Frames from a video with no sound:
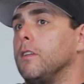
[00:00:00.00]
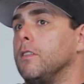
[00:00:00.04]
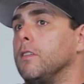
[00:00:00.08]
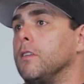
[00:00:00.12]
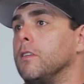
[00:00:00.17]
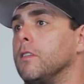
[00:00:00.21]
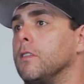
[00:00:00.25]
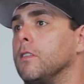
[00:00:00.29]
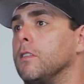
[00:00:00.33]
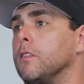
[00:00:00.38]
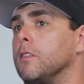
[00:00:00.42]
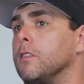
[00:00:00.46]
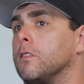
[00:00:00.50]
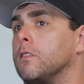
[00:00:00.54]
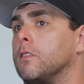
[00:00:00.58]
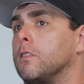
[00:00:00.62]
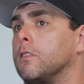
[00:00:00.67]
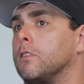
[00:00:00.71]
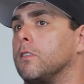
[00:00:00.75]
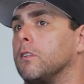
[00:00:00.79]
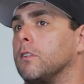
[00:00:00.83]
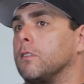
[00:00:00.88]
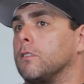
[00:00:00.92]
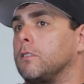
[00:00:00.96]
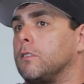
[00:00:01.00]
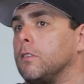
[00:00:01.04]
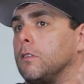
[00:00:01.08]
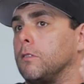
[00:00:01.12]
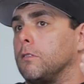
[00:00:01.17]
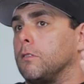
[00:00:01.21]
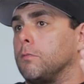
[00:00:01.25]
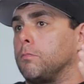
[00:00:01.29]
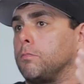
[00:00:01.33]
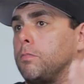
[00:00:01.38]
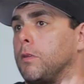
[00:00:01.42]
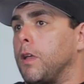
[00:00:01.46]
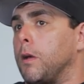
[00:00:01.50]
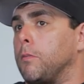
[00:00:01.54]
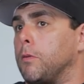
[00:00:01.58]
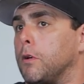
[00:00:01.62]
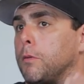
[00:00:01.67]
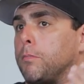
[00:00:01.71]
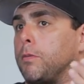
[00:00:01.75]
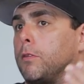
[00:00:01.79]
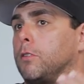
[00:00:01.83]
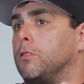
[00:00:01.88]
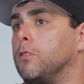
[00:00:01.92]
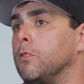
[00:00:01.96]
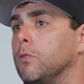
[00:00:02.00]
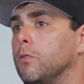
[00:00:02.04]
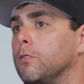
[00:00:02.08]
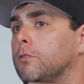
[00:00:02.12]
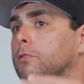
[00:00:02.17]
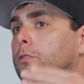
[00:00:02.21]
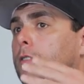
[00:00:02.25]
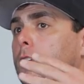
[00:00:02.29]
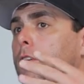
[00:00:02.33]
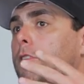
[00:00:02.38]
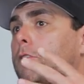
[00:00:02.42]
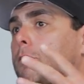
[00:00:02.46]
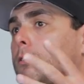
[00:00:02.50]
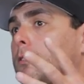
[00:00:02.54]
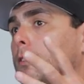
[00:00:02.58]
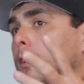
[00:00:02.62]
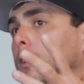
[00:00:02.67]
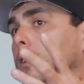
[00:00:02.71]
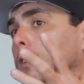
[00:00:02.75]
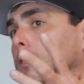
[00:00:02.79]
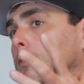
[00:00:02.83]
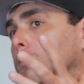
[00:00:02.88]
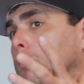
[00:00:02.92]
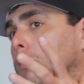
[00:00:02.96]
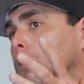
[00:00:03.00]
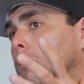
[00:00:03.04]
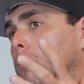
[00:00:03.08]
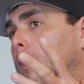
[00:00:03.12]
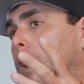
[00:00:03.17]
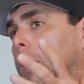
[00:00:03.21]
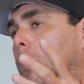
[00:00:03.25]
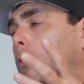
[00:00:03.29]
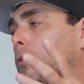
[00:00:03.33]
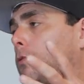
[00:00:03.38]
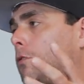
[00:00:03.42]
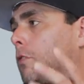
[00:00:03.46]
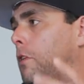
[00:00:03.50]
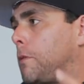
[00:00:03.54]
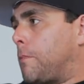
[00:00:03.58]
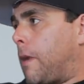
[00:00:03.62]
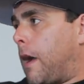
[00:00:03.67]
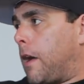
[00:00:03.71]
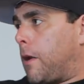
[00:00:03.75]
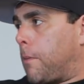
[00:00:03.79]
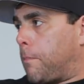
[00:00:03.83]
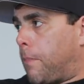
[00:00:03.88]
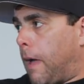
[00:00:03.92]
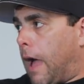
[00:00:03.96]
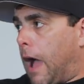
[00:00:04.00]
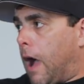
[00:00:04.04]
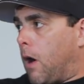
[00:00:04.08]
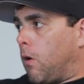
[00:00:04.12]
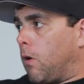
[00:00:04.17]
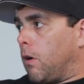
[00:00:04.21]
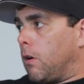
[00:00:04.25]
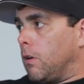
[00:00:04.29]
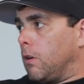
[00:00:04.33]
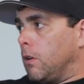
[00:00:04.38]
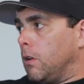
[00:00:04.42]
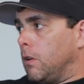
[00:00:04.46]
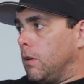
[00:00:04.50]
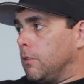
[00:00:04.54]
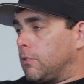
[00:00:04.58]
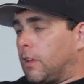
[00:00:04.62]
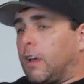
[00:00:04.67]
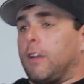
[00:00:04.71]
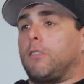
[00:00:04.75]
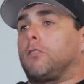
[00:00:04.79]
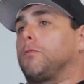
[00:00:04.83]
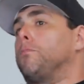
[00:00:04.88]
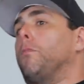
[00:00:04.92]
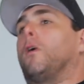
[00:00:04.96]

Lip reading: to be able to produce the requisite amount of power. It's not as